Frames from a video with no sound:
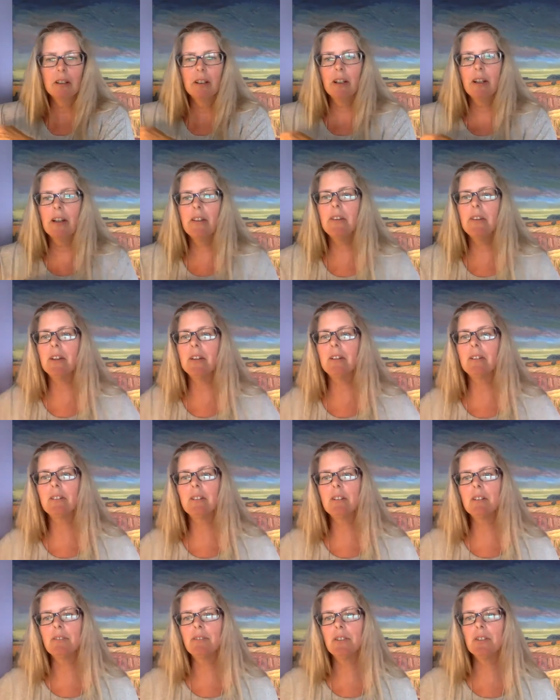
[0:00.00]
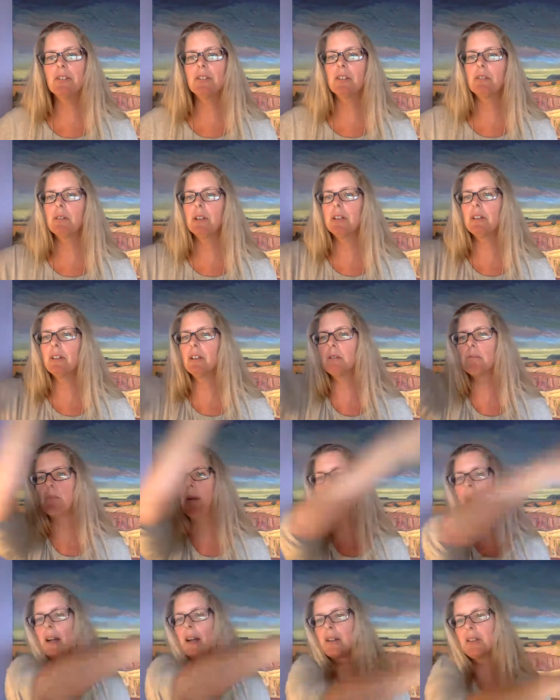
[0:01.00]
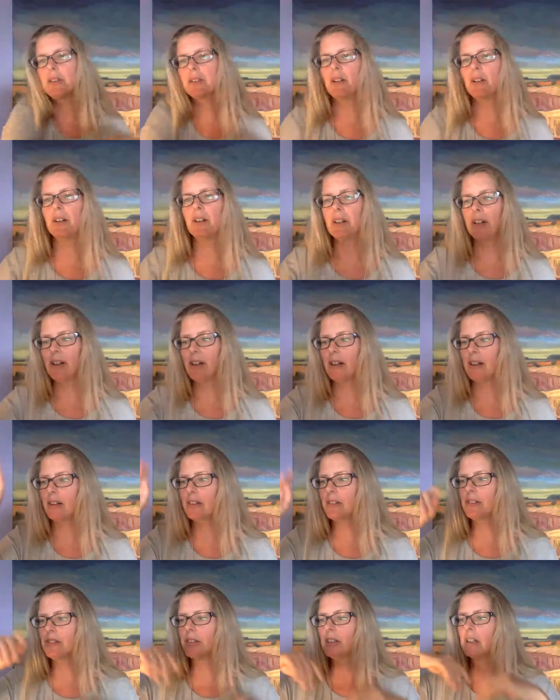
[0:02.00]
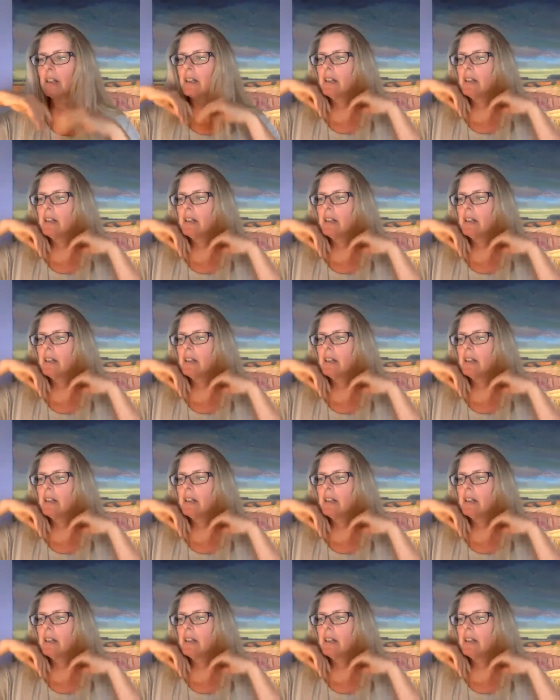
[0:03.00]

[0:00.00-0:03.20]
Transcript: and then your future reader back to scholar X.